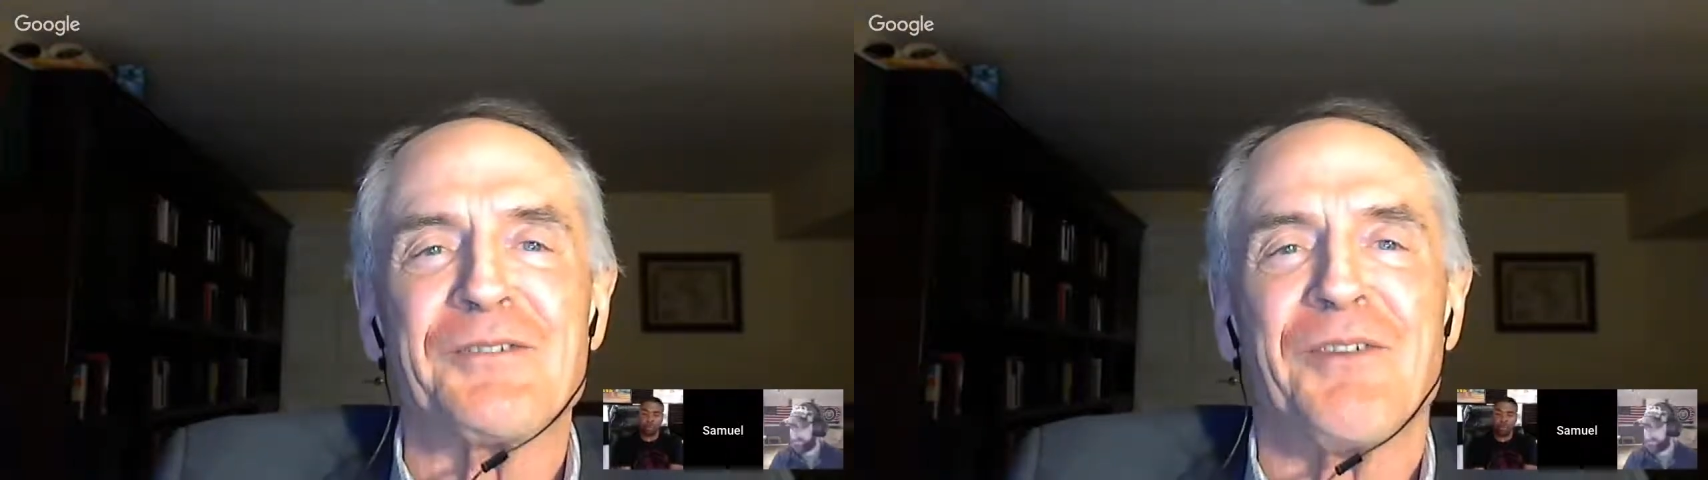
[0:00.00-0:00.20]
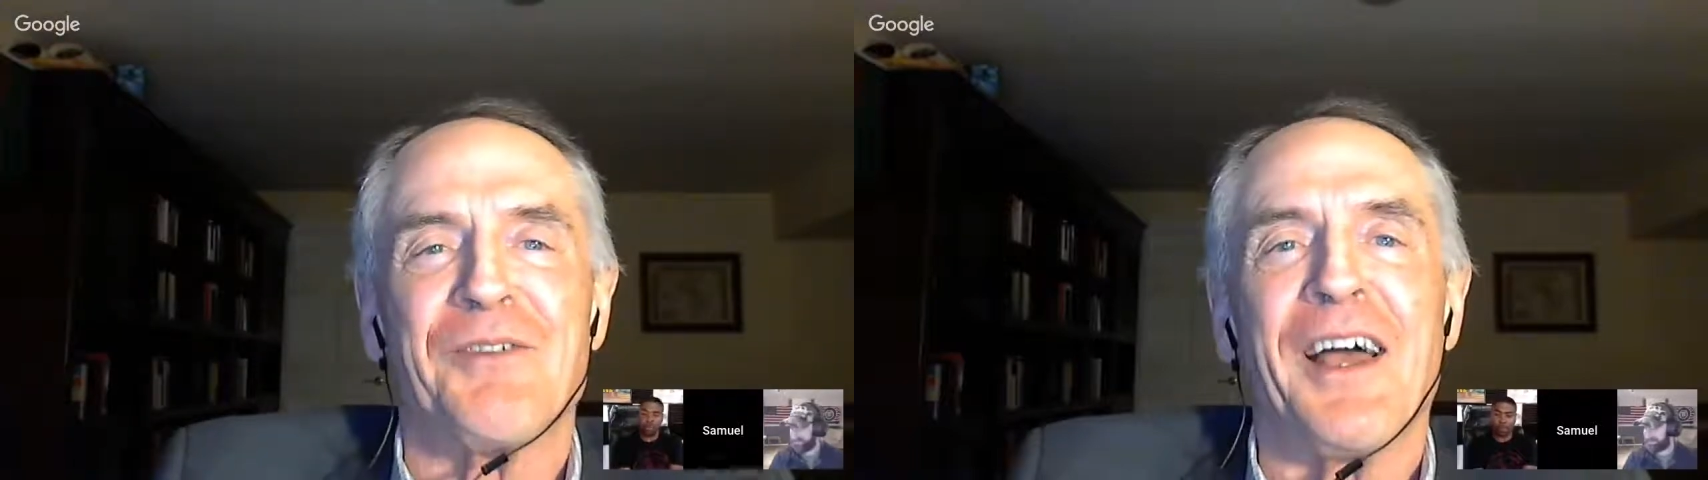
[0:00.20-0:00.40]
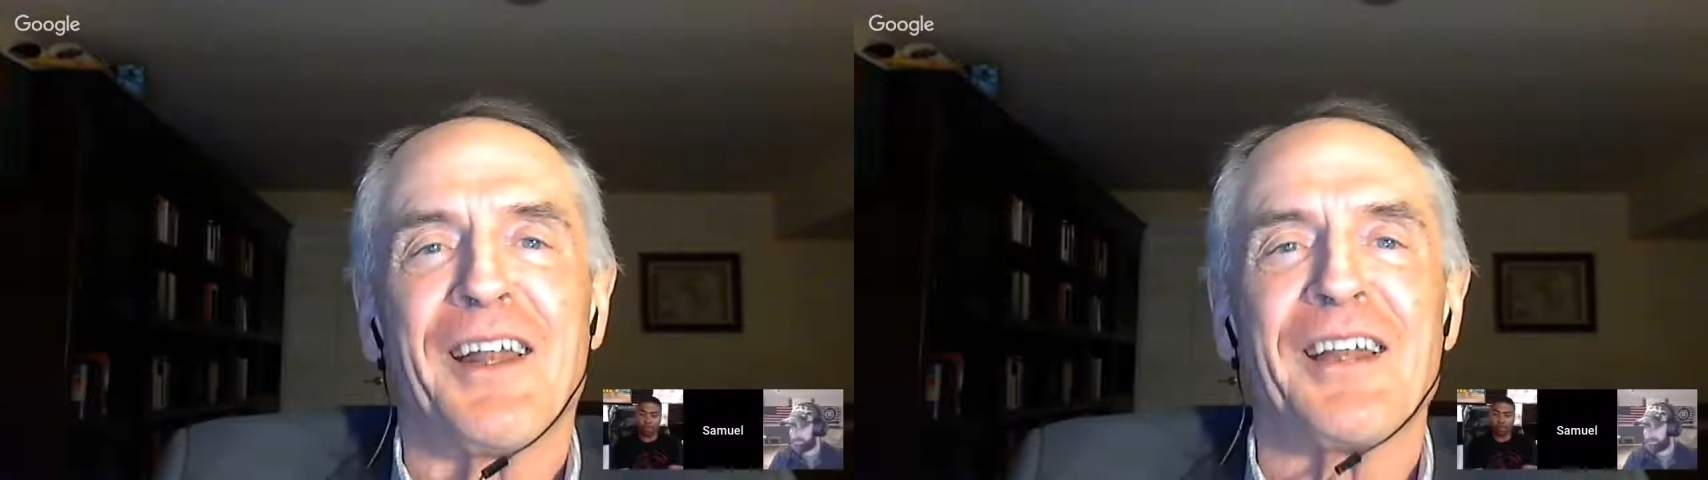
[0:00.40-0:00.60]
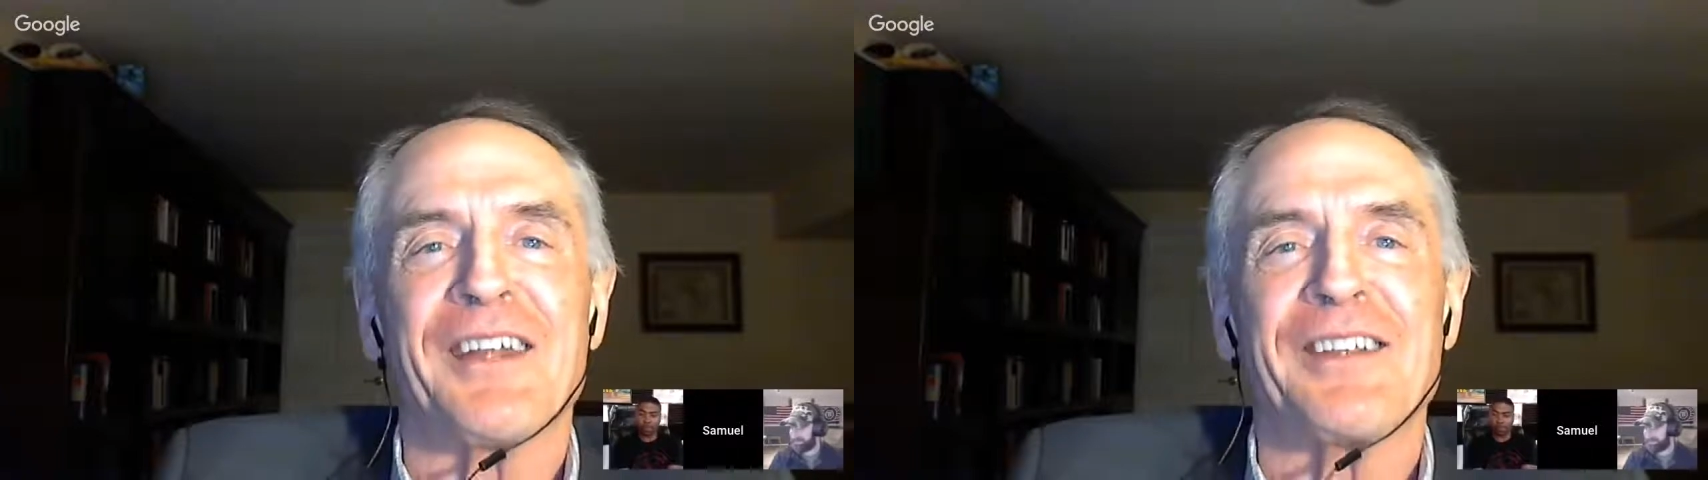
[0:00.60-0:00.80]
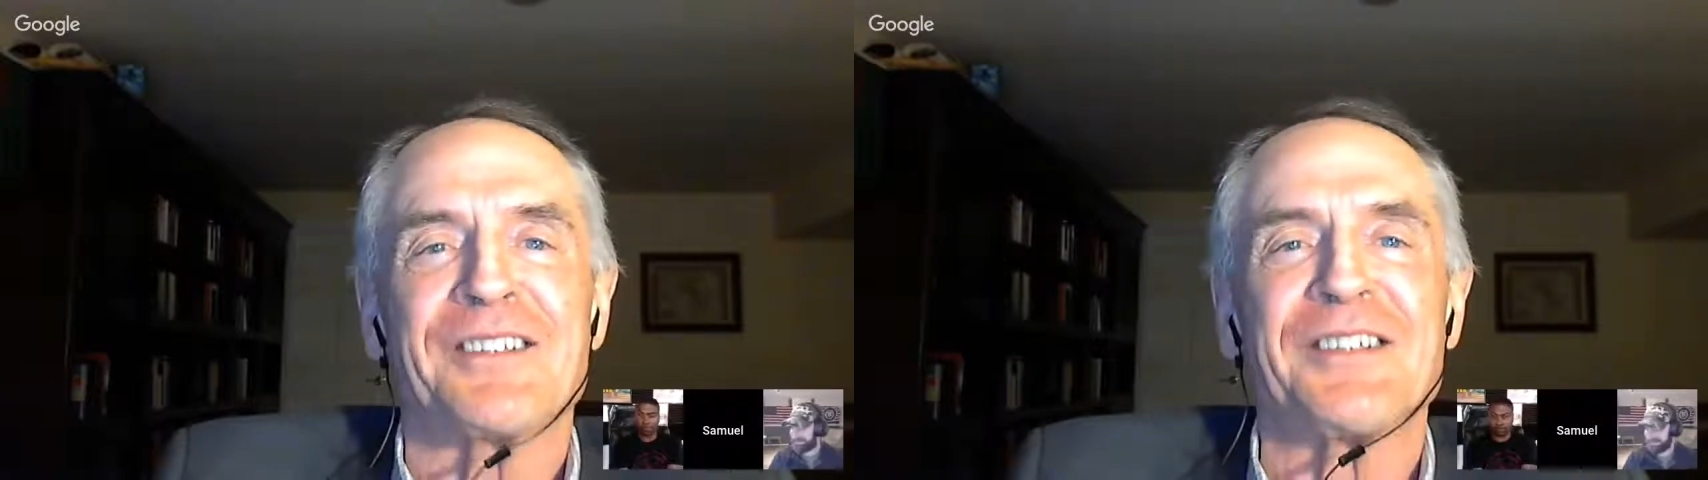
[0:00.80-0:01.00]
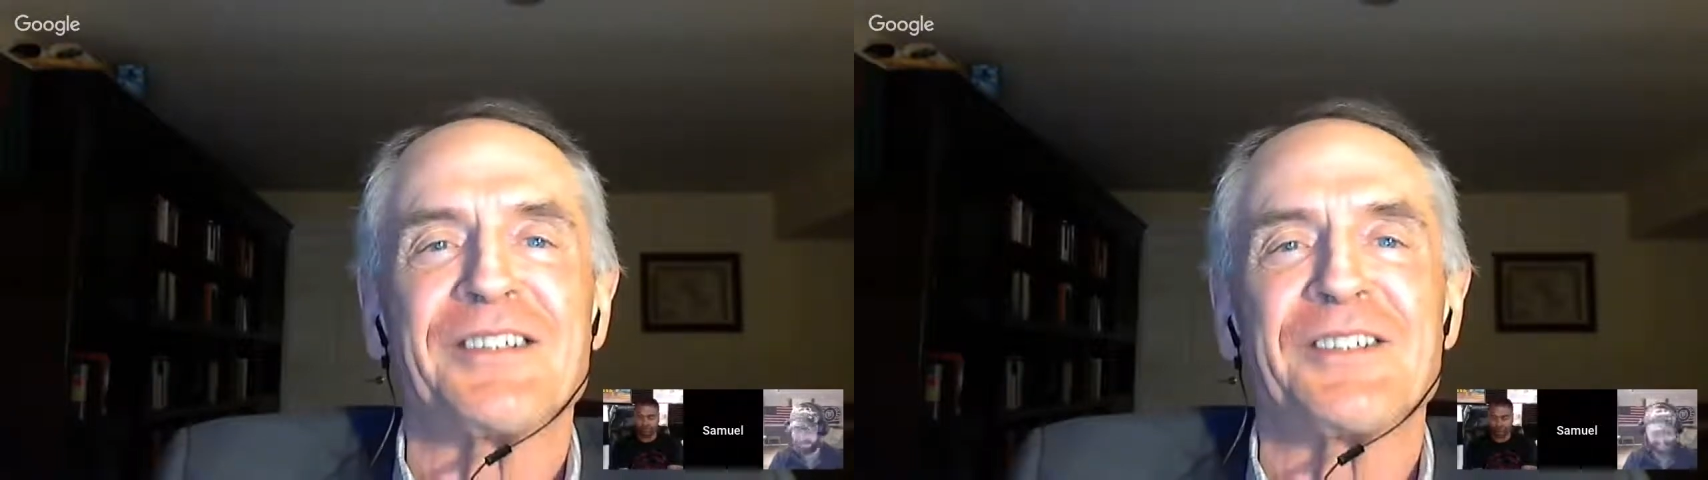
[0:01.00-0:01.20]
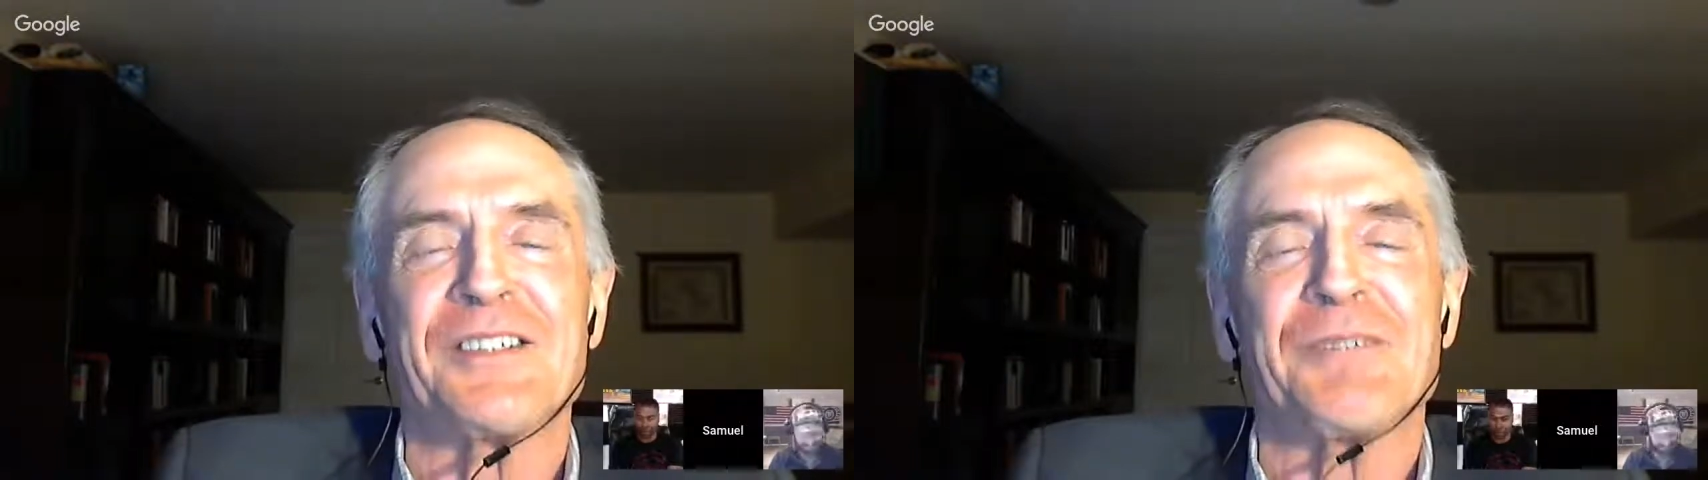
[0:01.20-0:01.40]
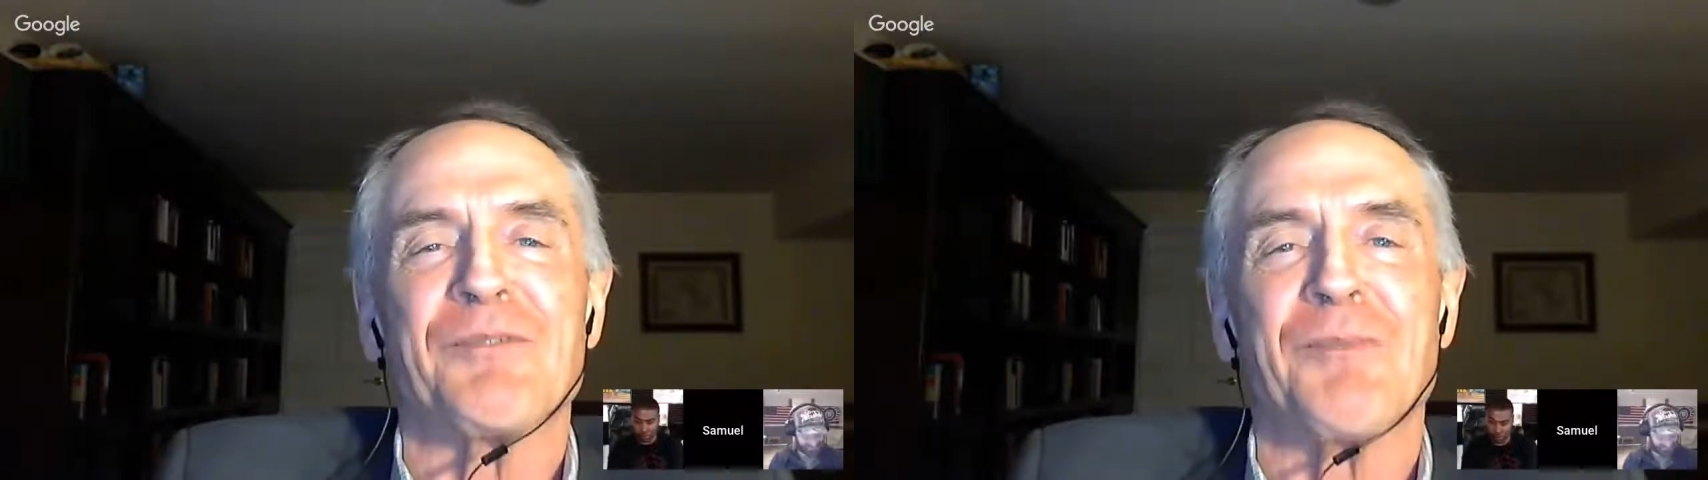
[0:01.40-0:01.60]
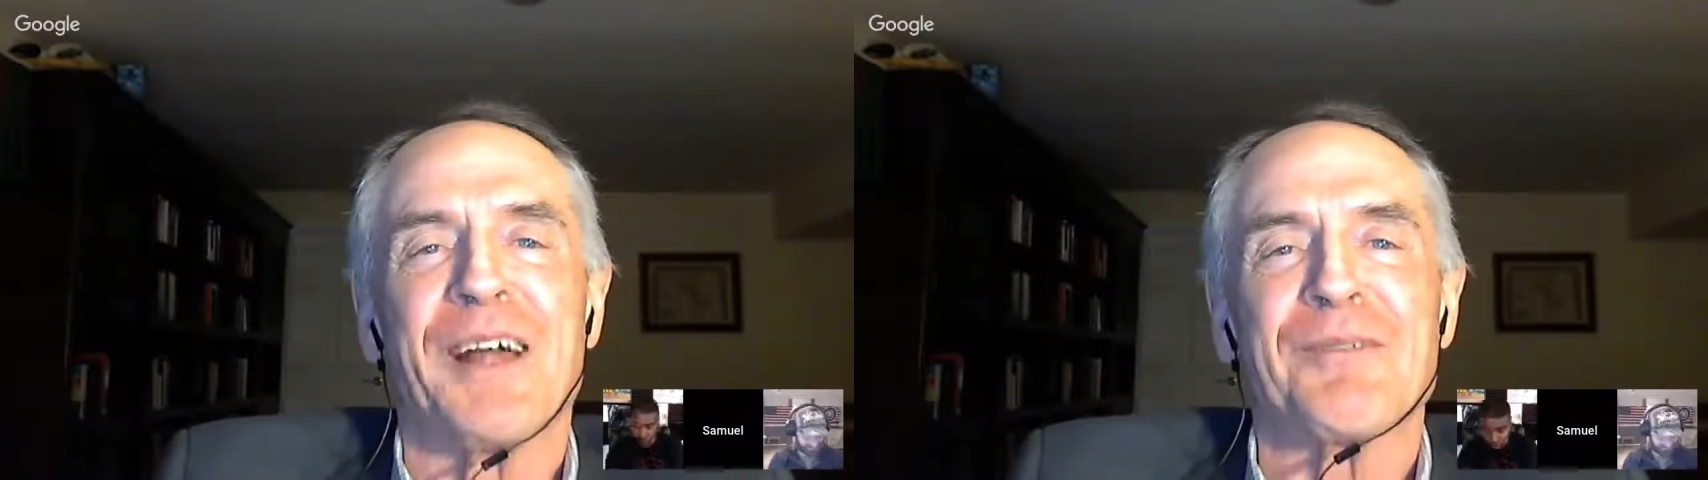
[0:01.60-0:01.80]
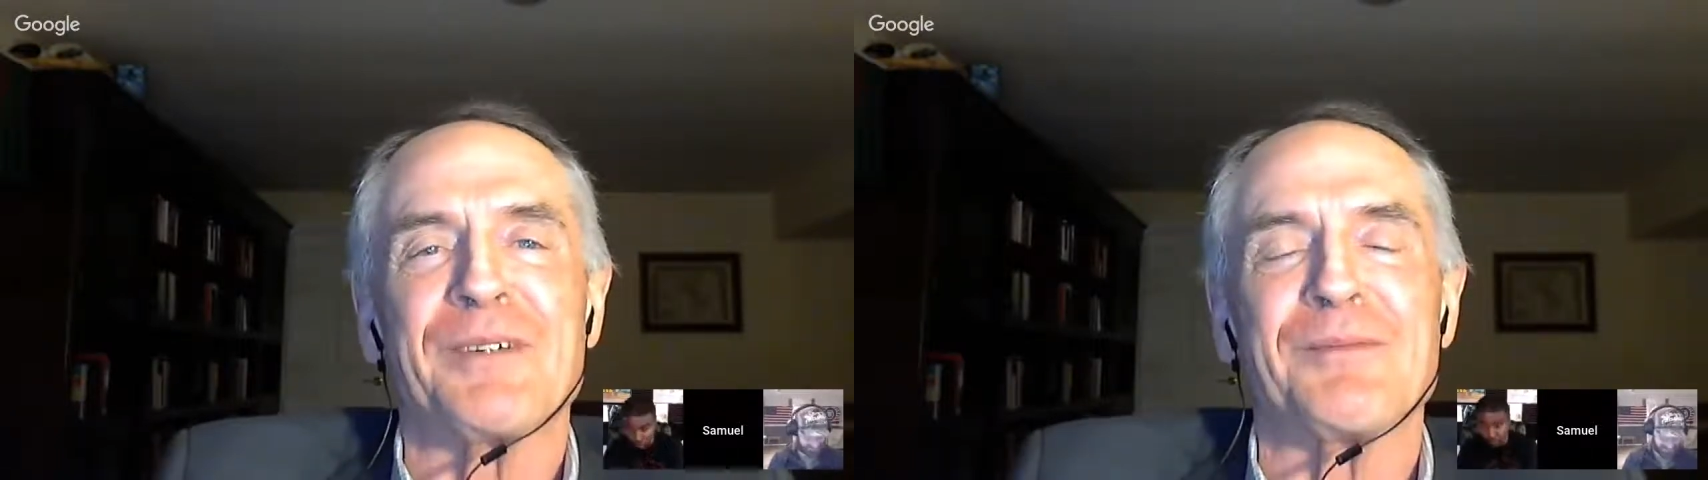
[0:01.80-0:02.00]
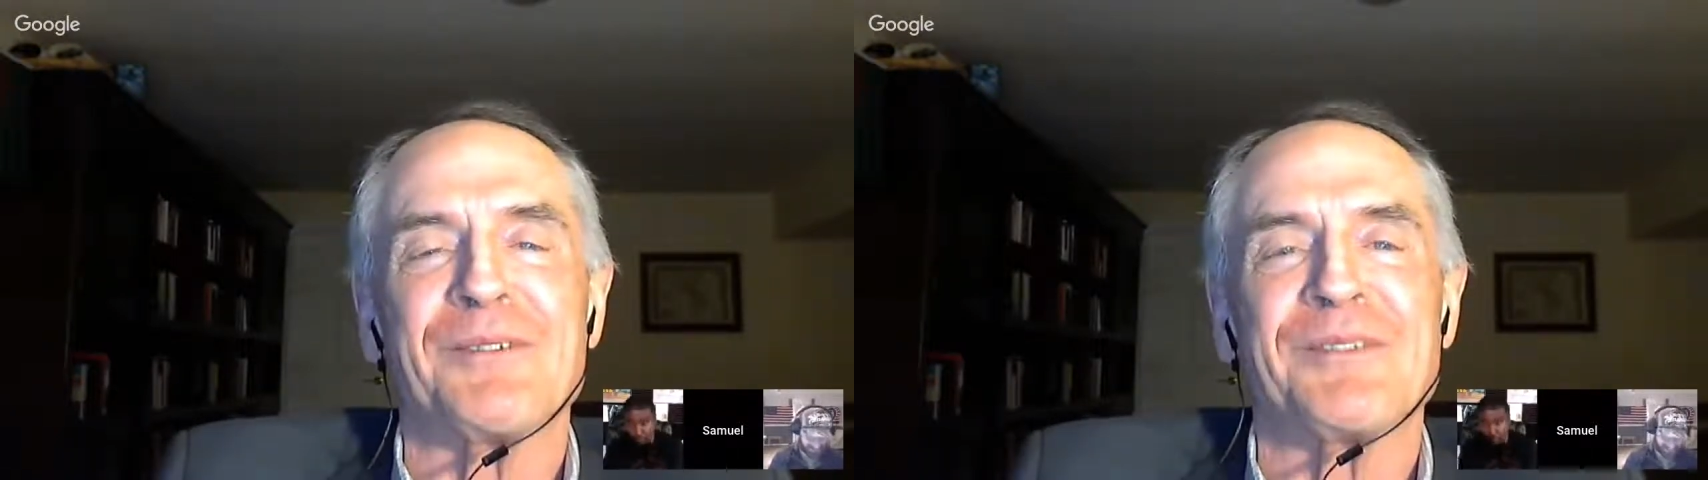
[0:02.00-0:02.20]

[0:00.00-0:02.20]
violating the citizenship of Black people?